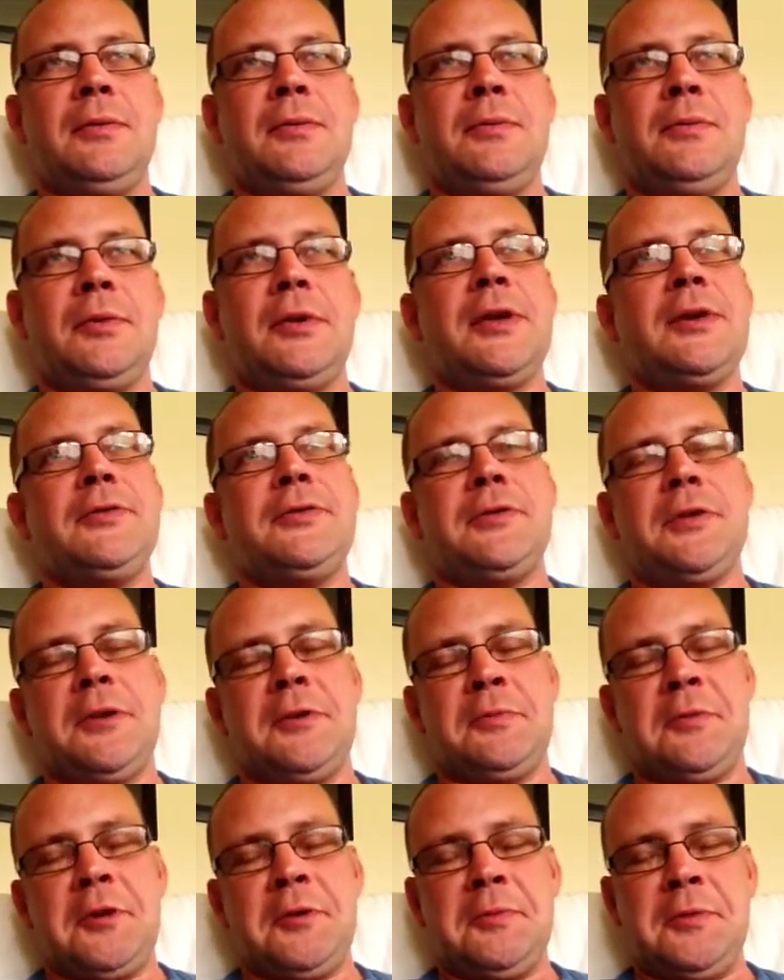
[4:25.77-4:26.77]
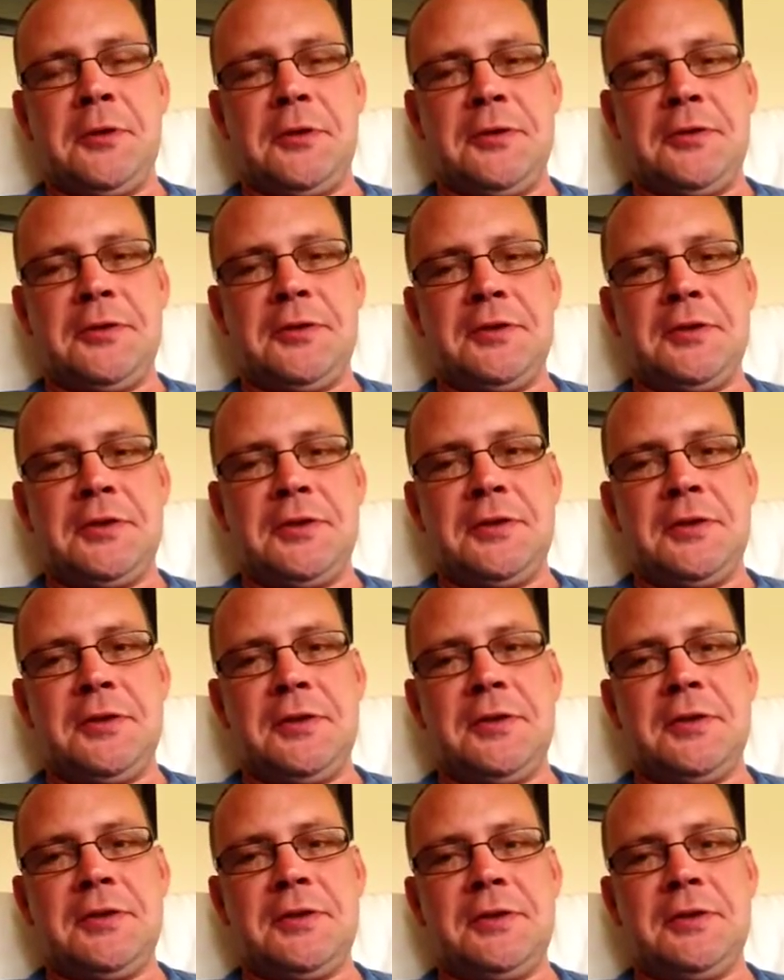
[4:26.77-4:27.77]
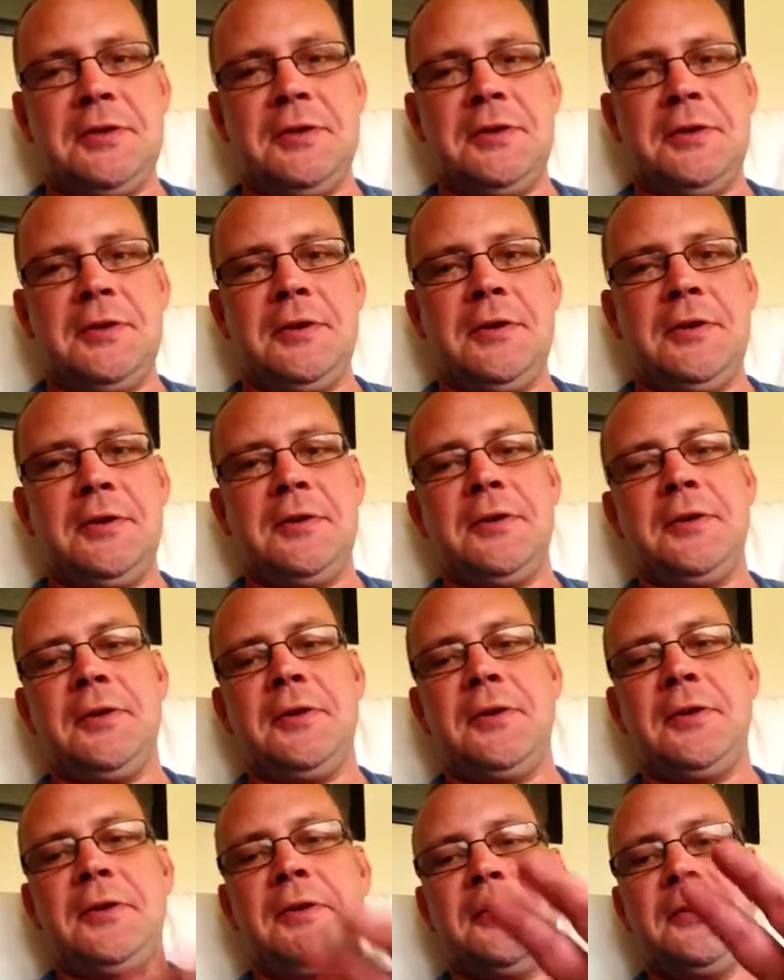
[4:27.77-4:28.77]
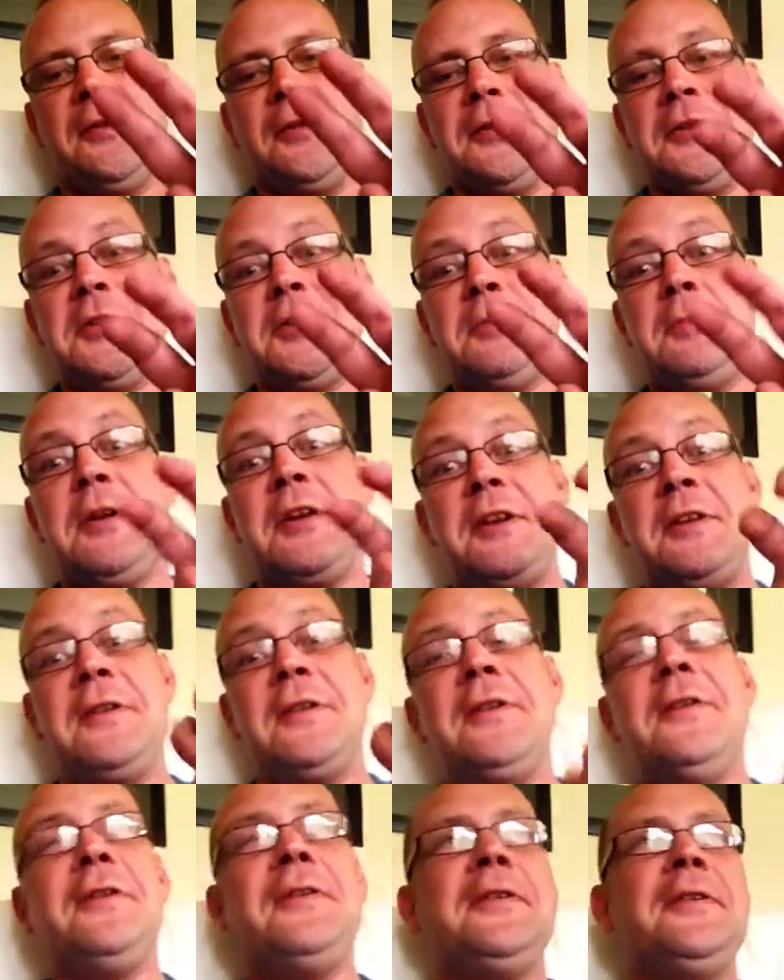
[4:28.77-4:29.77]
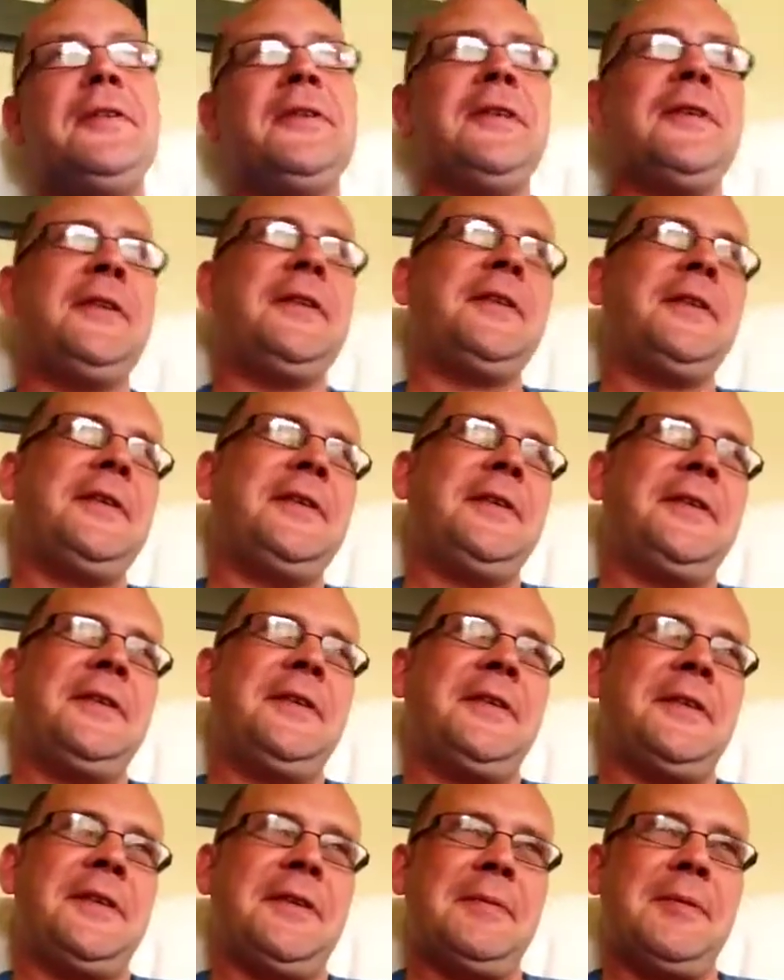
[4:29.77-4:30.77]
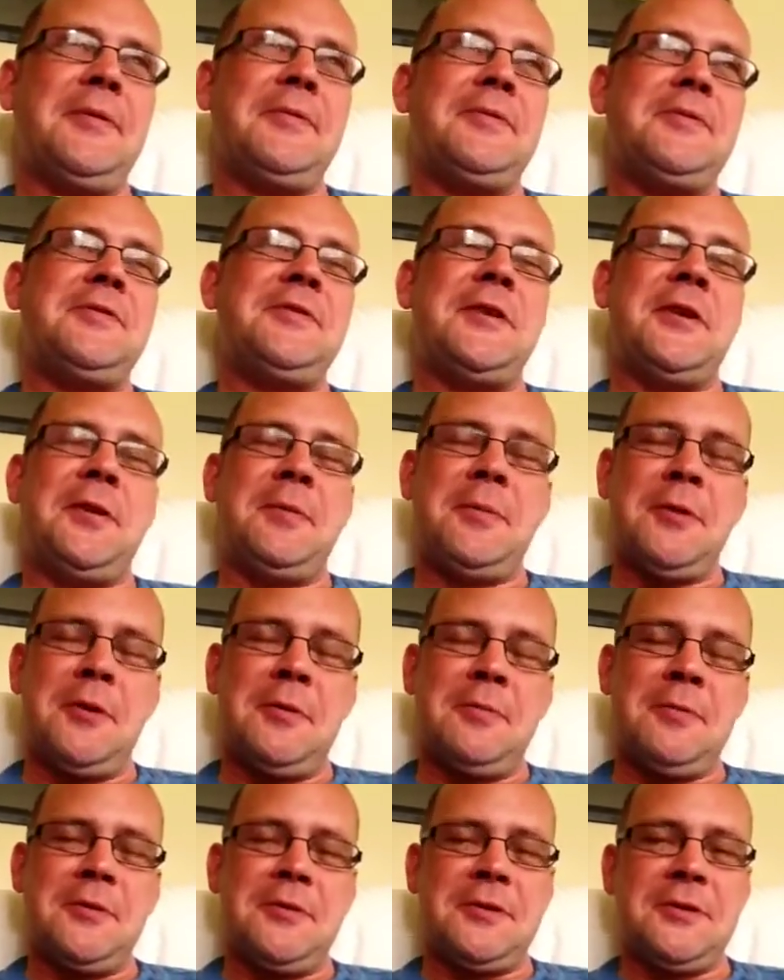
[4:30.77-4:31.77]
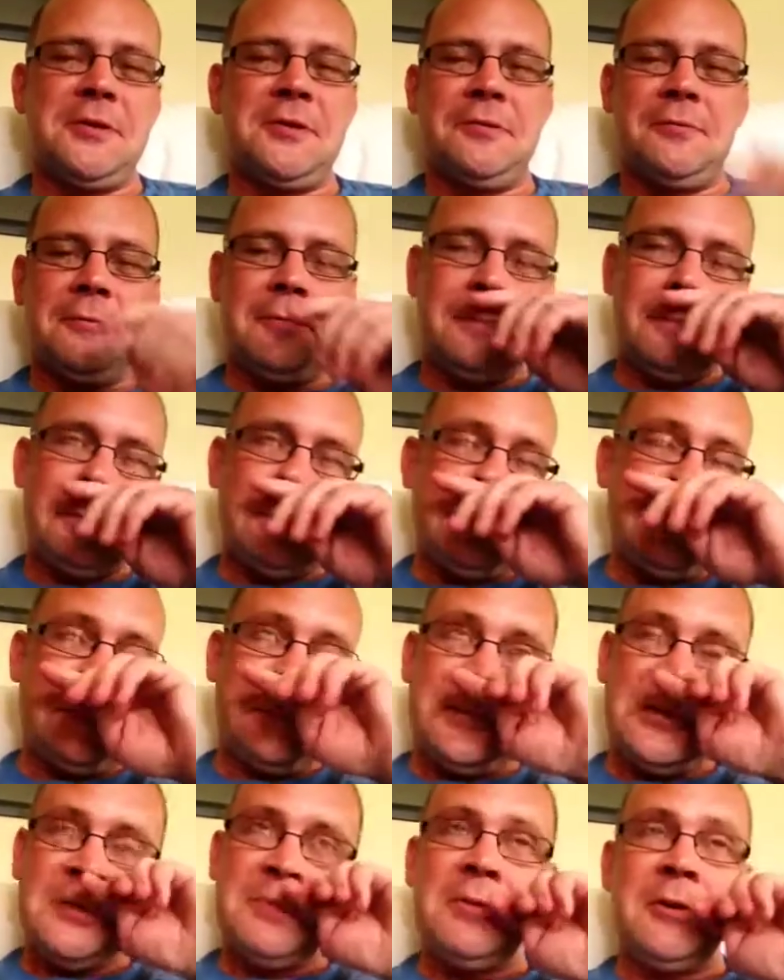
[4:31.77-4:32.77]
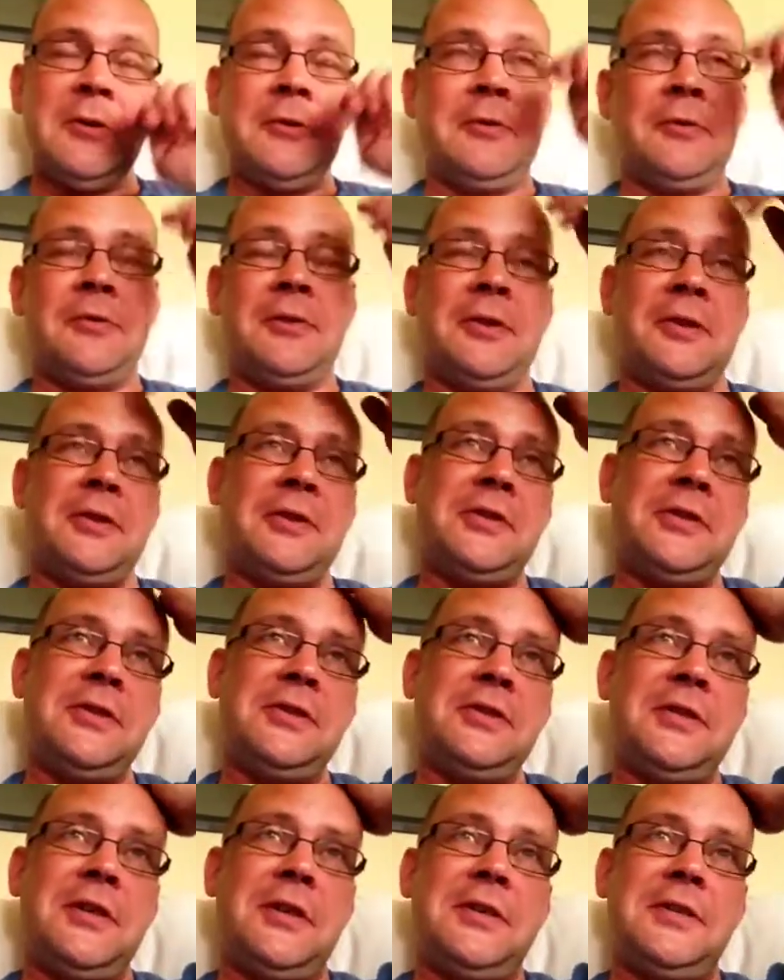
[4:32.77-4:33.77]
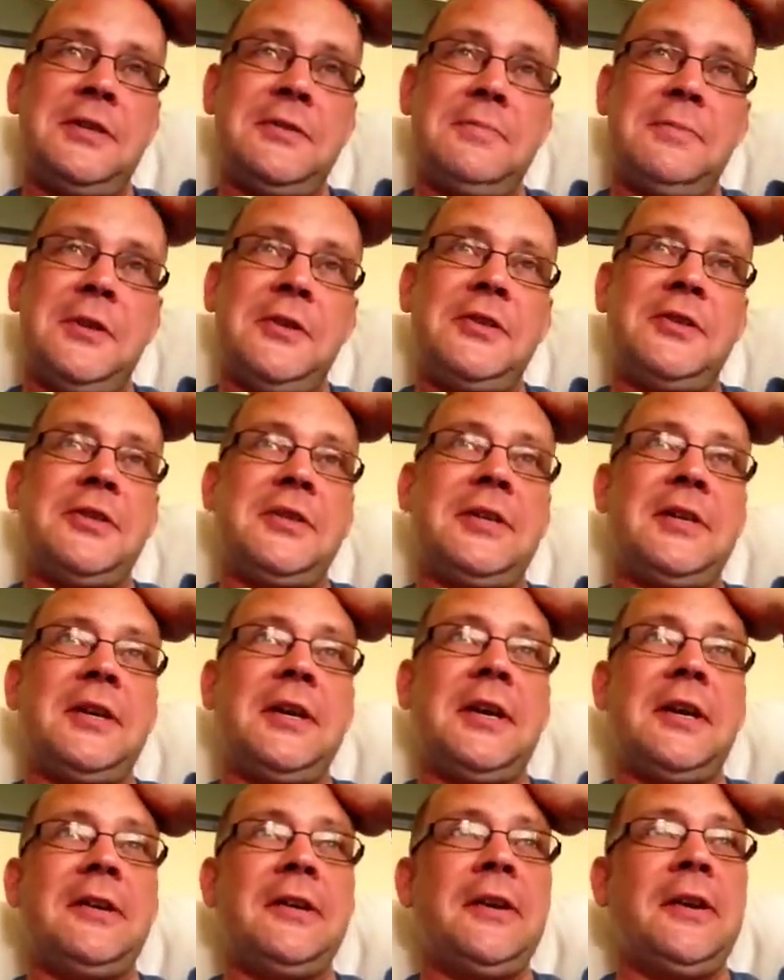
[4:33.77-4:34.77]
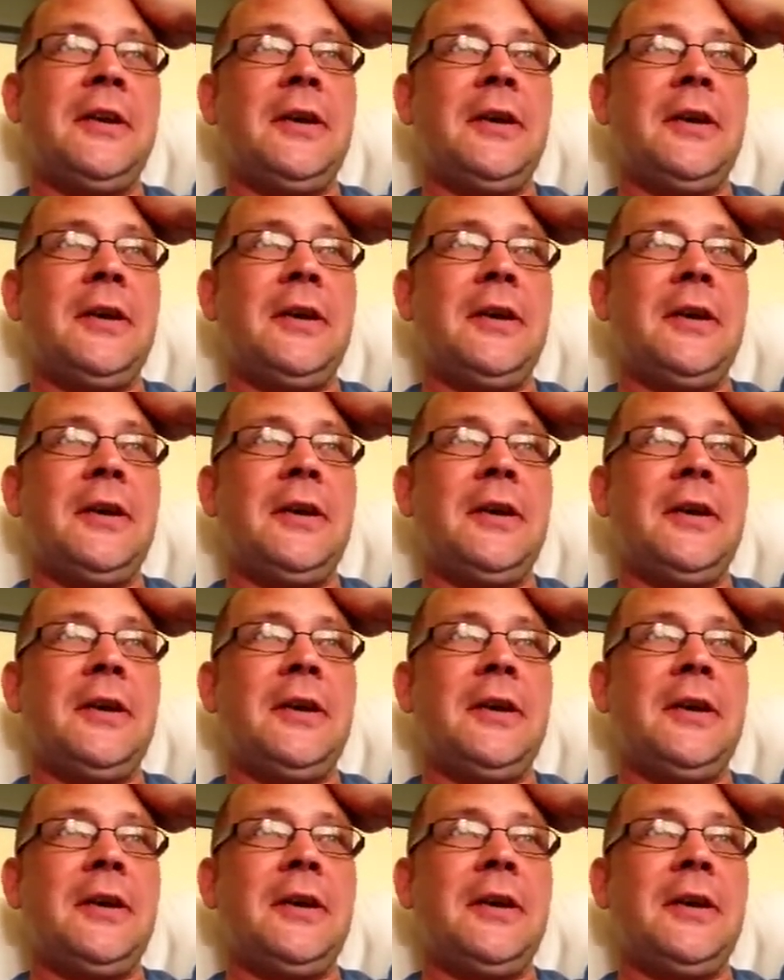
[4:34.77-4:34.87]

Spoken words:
without trying to bring politics into this, the spin. I'm always trying to put a positive spin on things these days as much as I can.